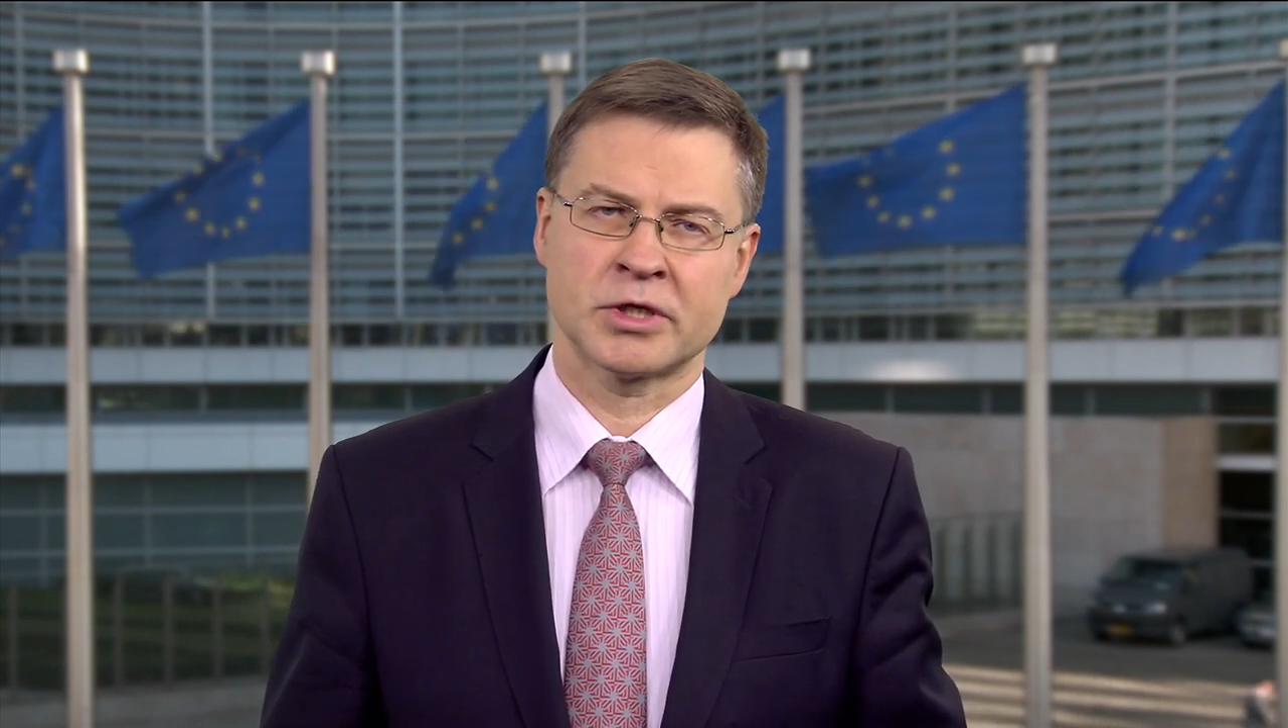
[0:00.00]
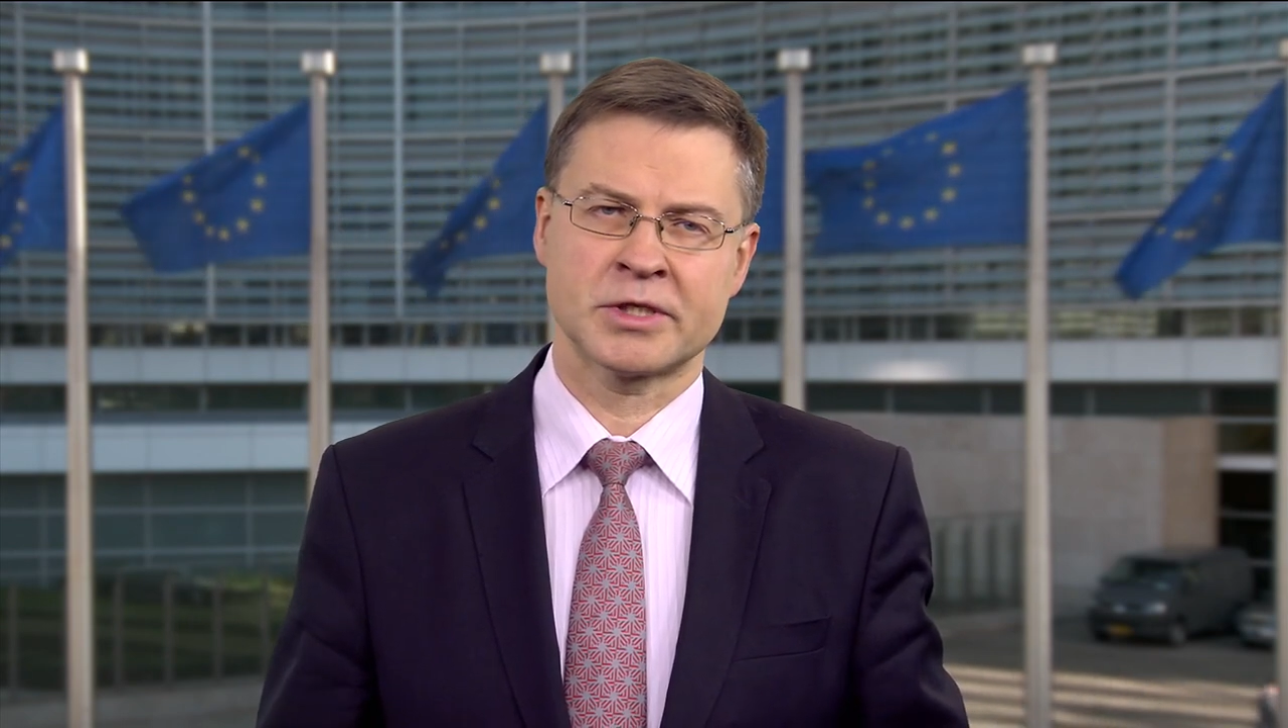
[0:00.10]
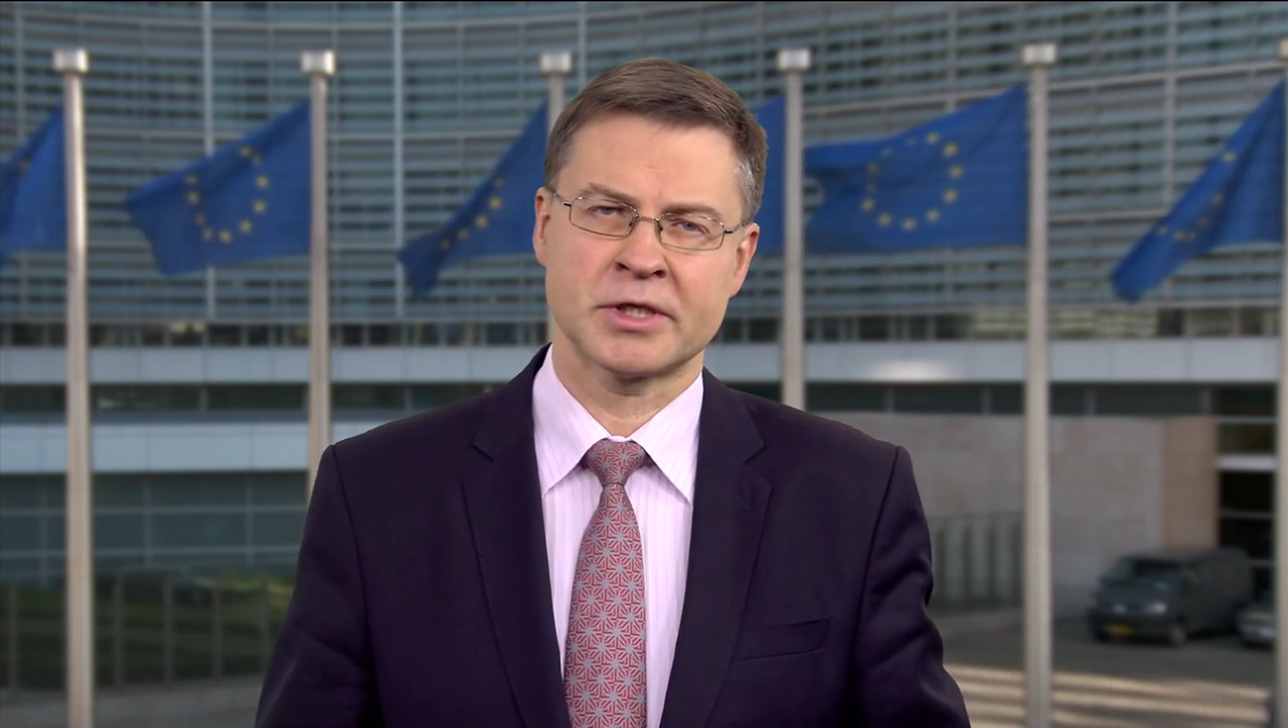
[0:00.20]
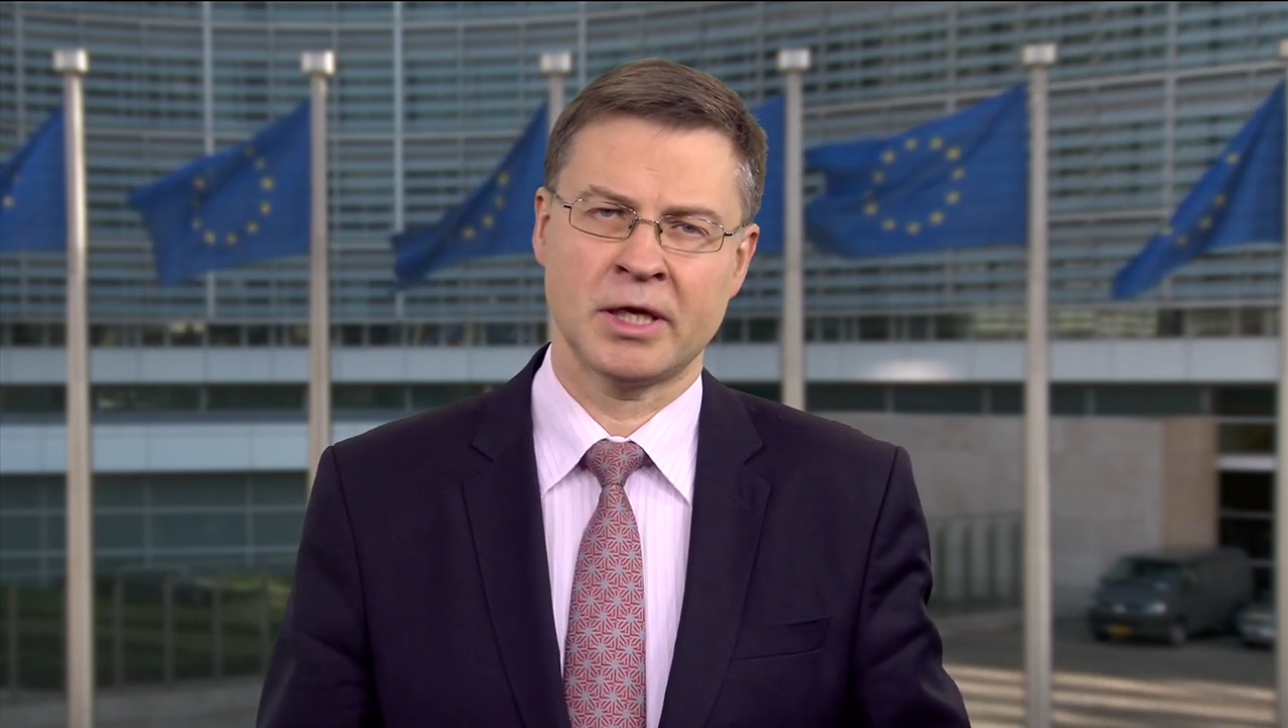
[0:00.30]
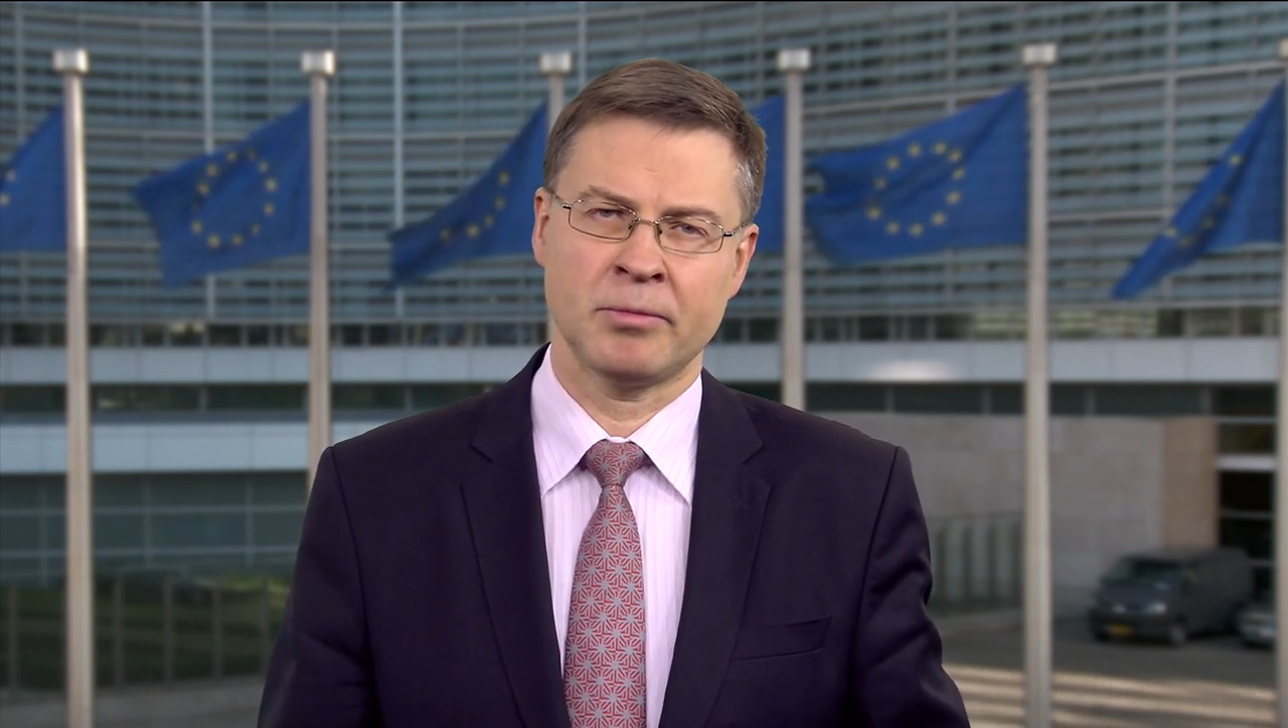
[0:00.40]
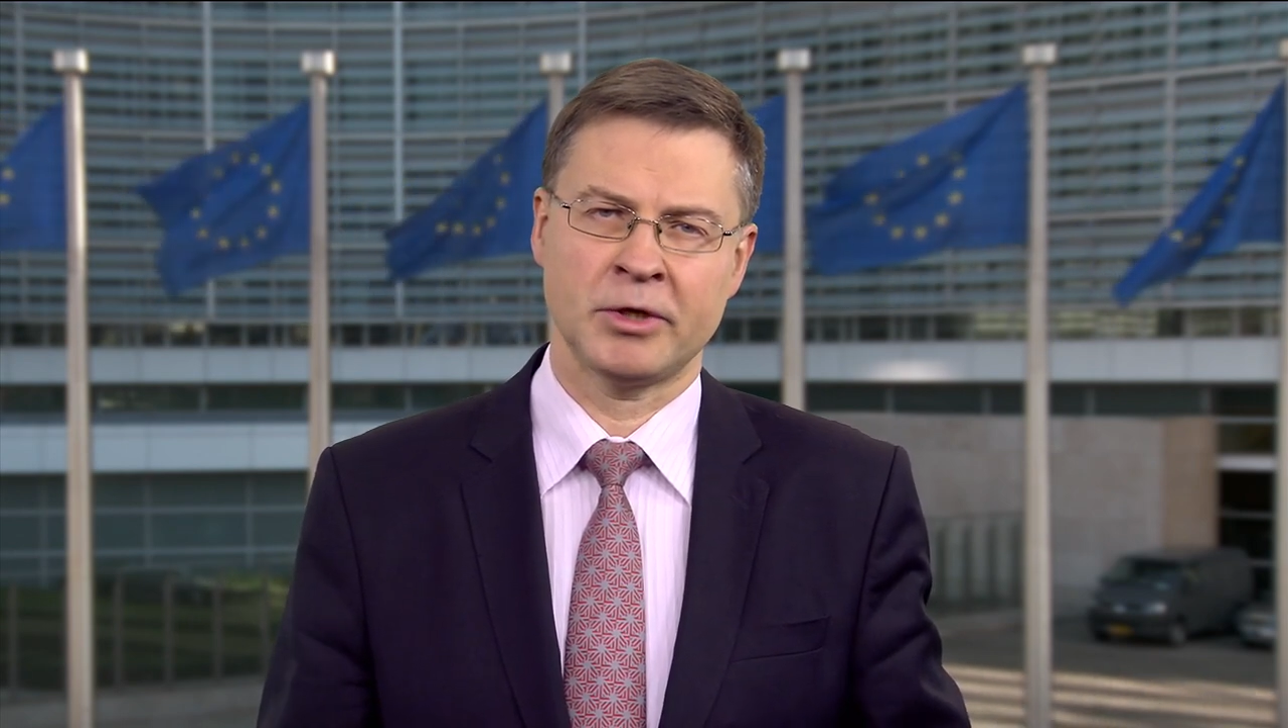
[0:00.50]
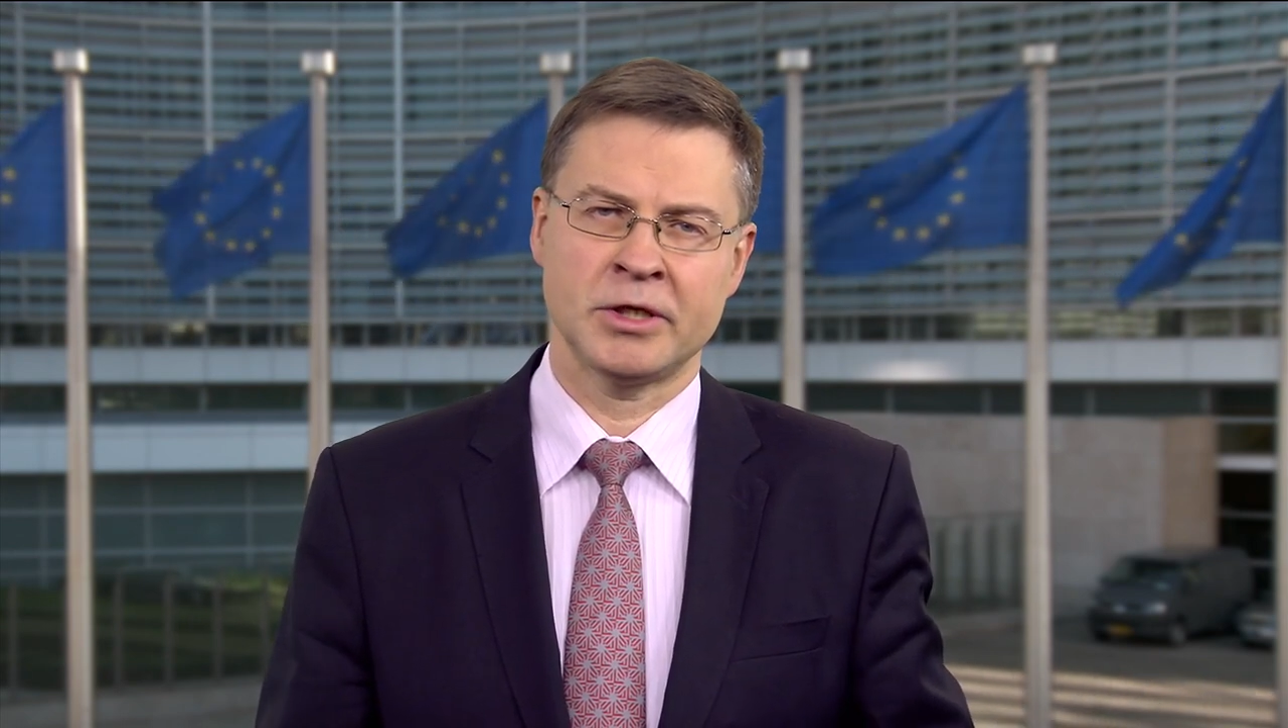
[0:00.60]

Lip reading: the same